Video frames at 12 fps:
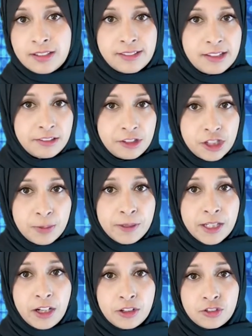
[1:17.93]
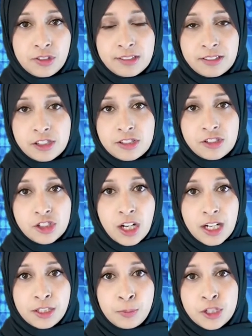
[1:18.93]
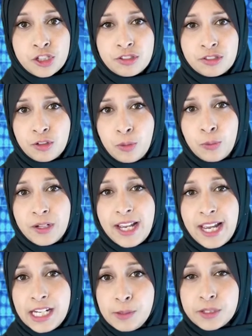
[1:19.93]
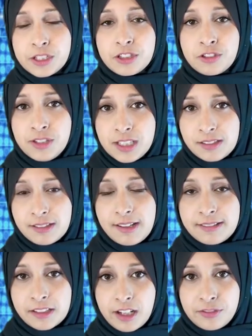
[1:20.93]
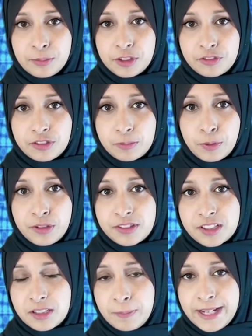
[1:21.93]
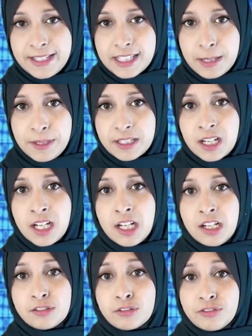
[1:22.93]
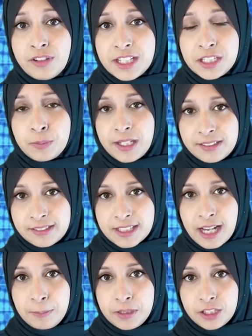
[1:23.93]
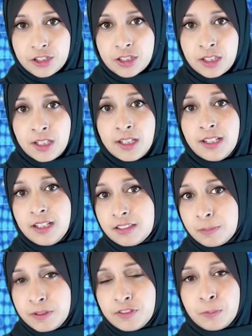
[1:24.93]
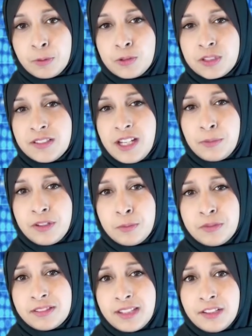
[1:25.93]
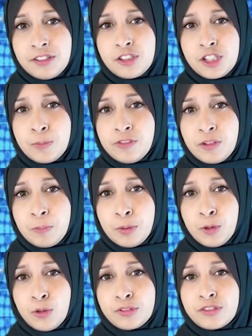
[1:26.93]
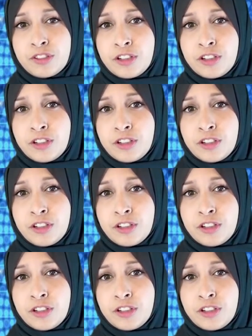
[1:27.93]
Censorship in countries such as China, which does not want anyone to criticise the government's response to the pandemic, is already well established. It has been reported that there were censorship of reports on